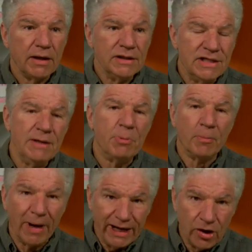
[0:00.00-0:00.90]
Deeper
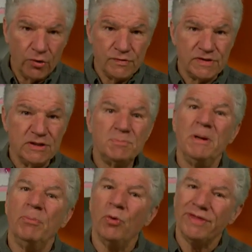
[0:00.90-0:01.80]
mycoses,
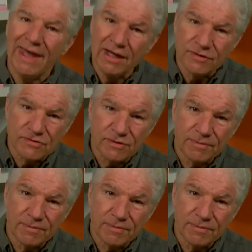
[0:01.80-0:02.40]
people with cancer,